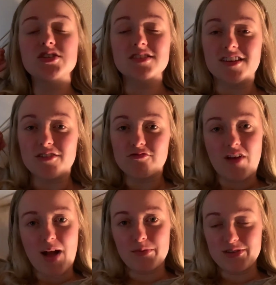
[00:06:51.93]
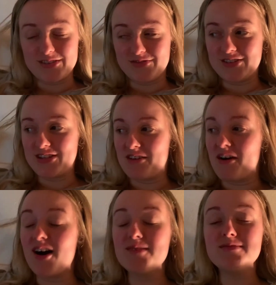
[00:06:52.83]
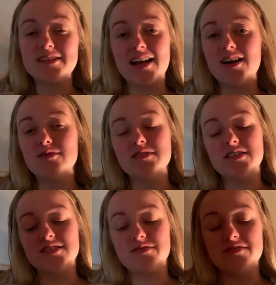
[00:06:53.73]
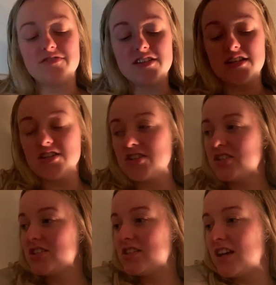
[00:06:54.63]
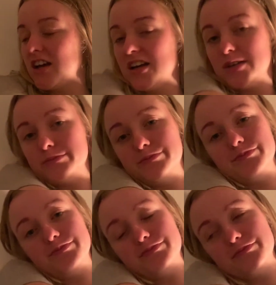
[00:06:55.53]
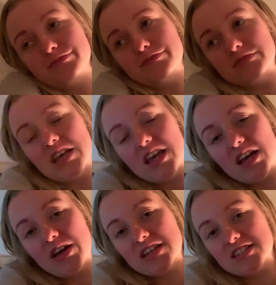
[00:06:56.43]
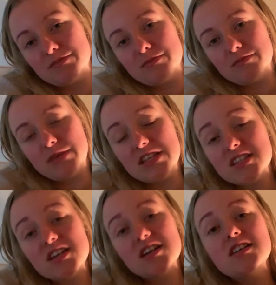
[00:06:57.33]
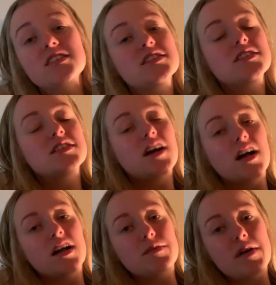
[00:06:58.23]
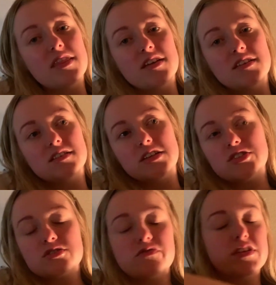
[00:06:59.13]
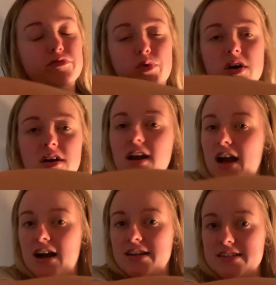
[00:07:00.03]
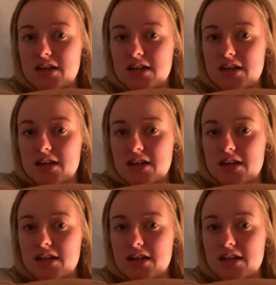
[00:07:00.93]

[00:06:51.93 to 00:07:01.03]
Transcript: Gonna wrap this video up now because we finished. I had some pizza, and then like just got ready for work, and